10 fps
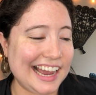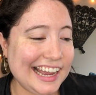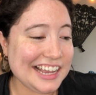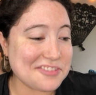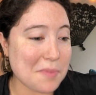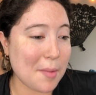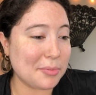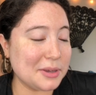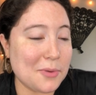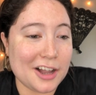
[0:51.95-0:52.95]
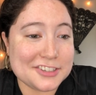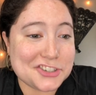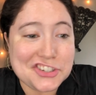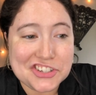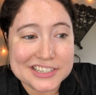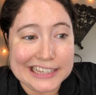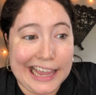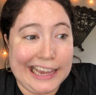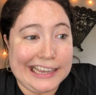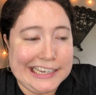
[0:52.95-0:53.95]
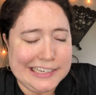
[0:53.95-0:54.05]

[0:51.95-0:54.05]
I have probably watched like